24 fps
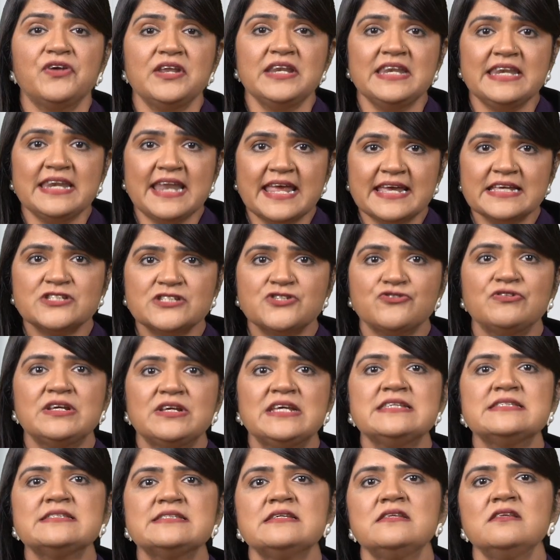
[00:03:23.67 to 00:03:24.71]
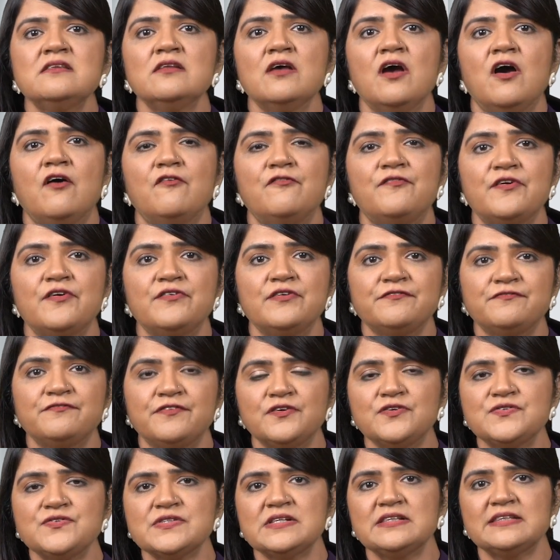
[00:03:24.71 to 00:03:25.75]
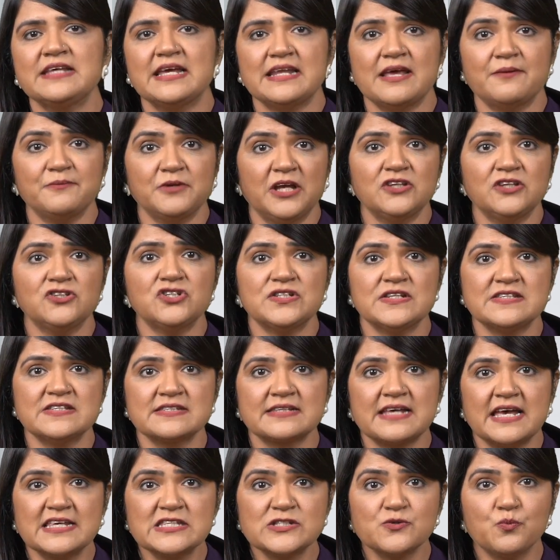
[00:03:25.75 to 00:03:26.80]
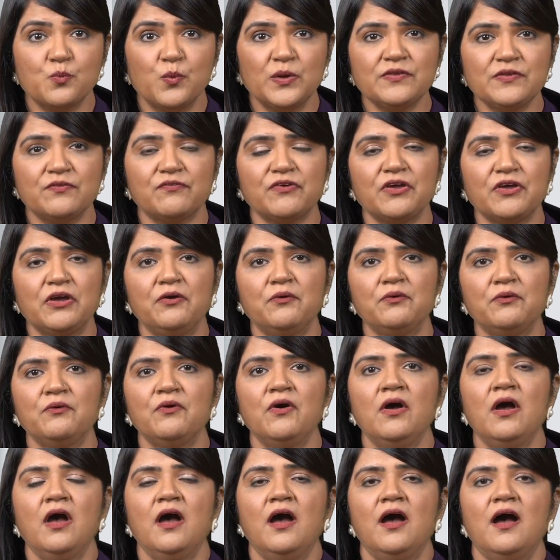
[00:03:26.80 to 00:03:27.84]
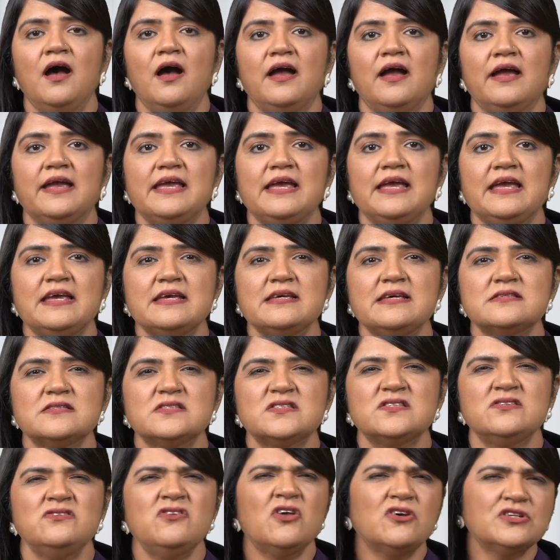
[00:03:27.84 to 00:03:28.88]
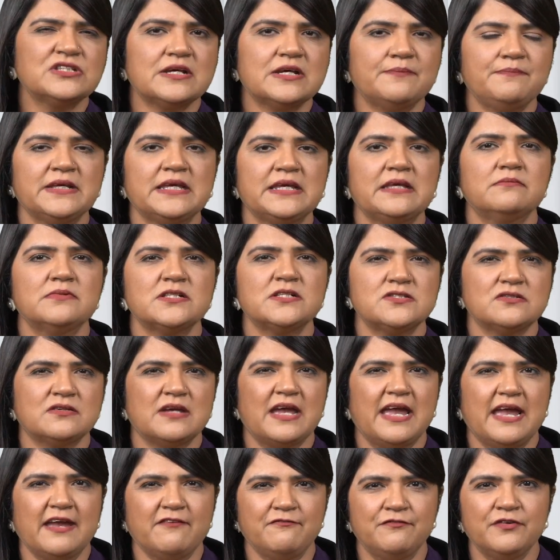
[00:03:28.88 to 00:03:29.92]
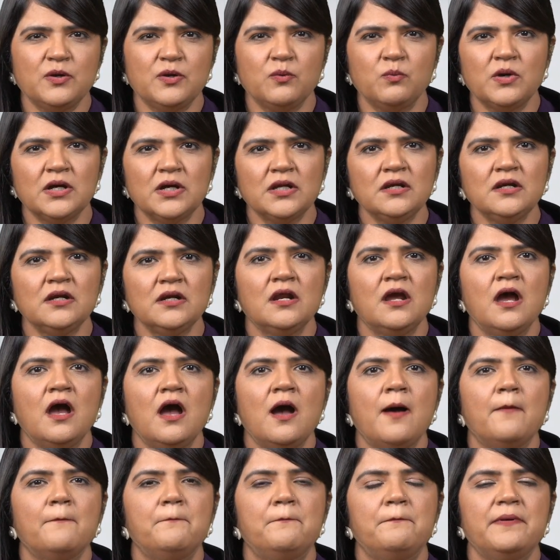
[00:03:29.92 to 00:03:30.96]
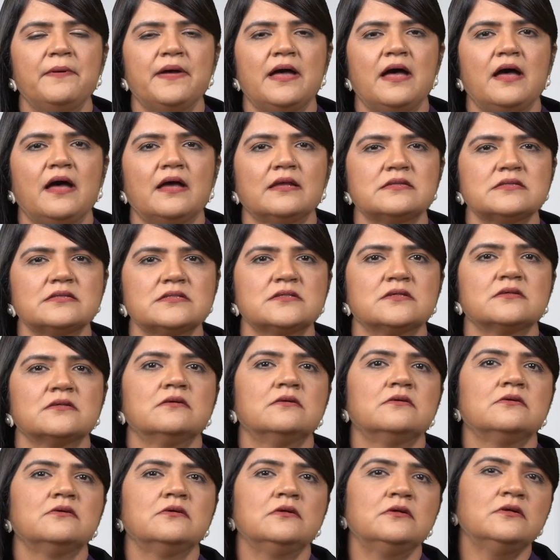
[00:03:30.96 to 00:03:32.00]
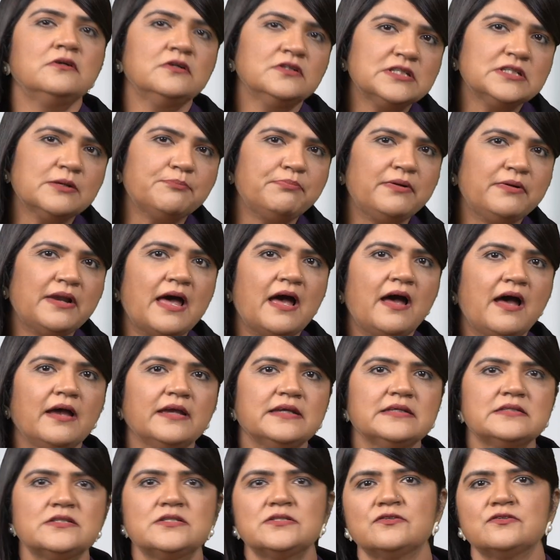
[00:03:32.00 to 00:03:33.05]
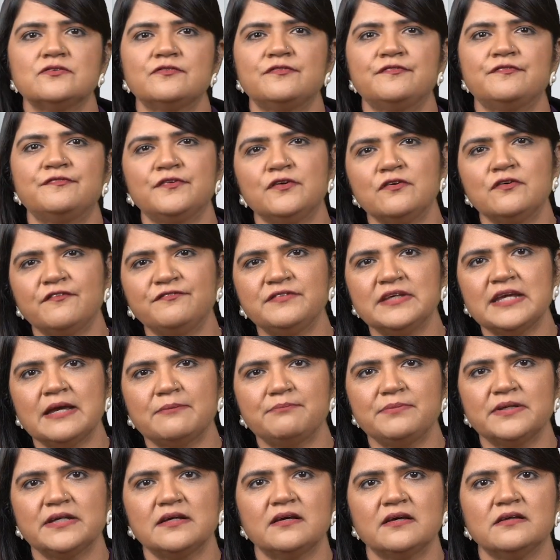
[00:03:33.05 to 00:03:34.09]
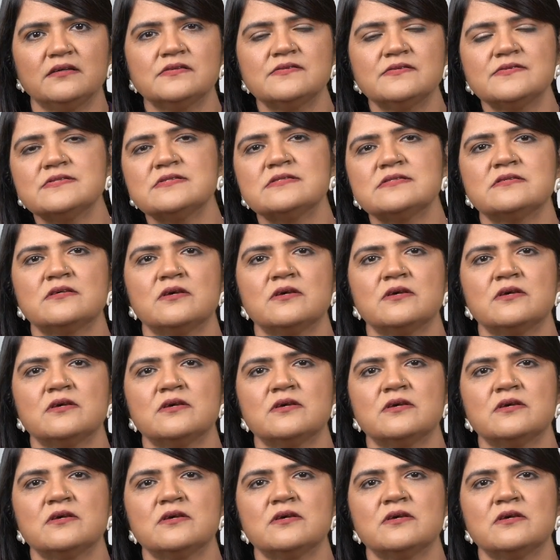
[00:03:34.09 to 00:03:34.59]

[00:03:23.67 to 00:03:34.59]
next reason for refusal that I'm going to discuss with you is not applicable to everyone, but could apply to a few of the applicants